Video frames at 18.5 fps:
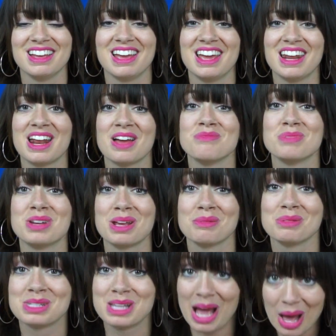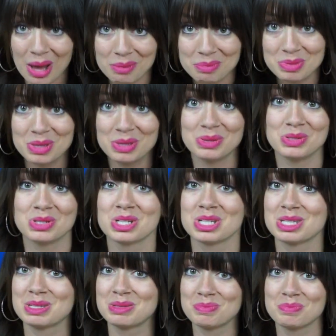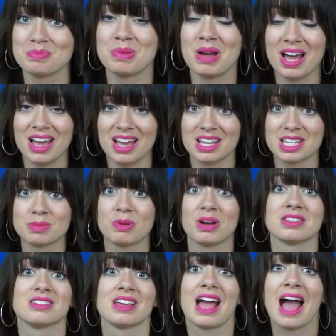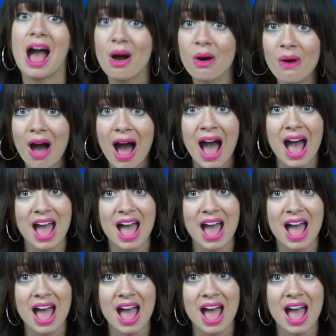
And I've been able to help you just by expressing how